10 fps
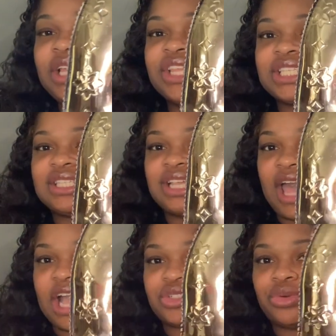This is the
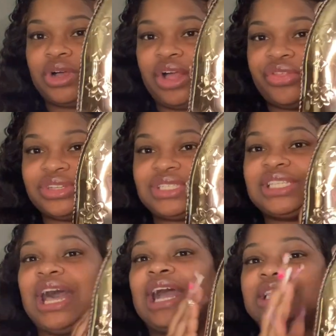actual other
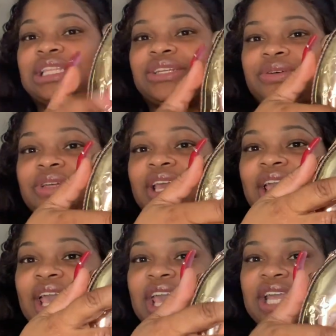side, the little
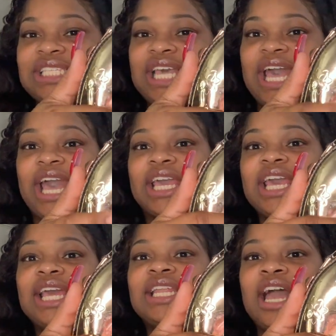hang tag.
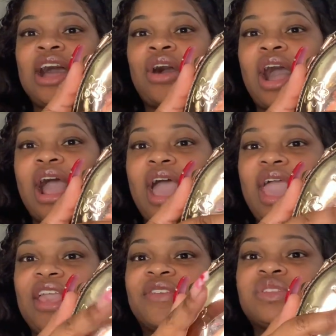Now,
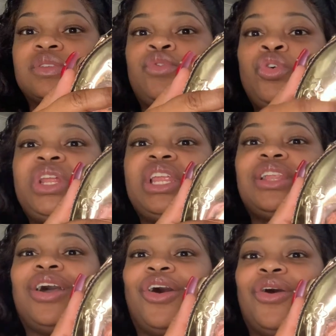if you didn't
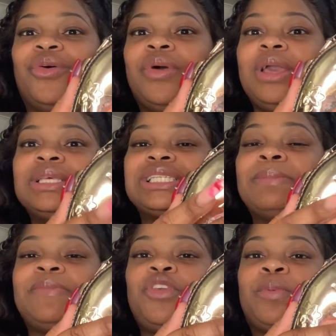know,
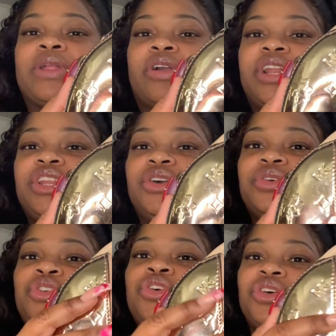some of you probably already knew,
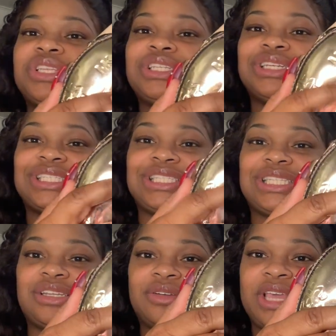you know this little
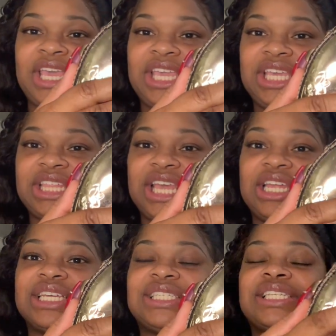hangy
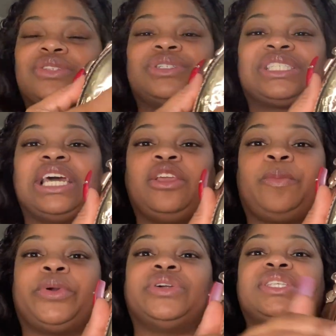thing that sits on the side of your
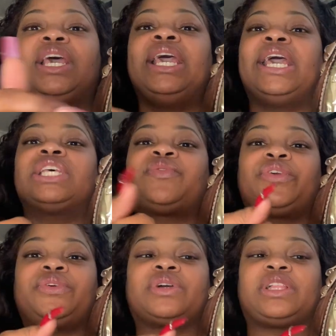purse is for
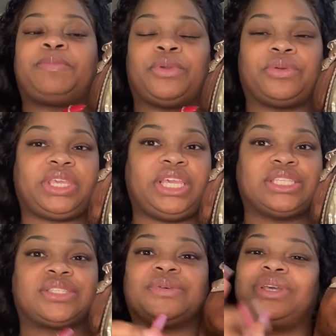you to clip your
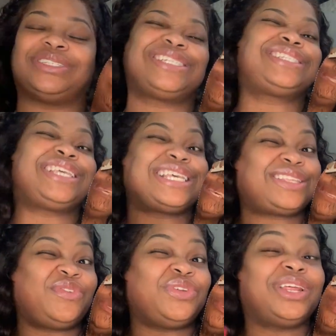keys to it. Just in case
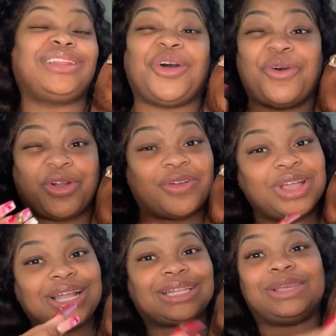if you didn't know, or
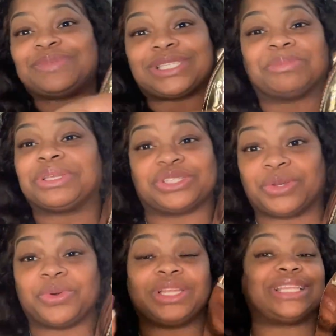clip something to it.